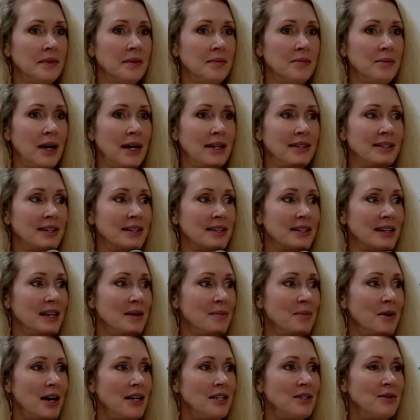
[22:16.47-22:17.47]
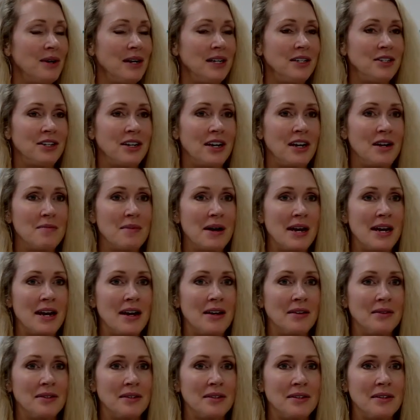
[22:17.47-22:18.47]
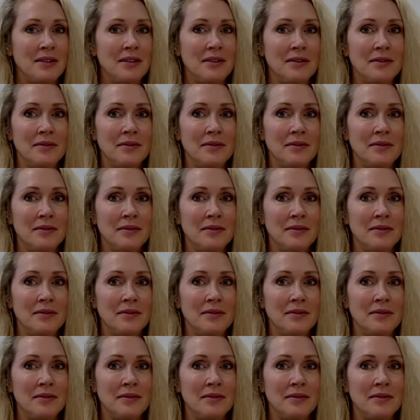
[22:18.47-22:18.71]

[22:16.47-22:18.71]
Brian says any price range. Anybody else?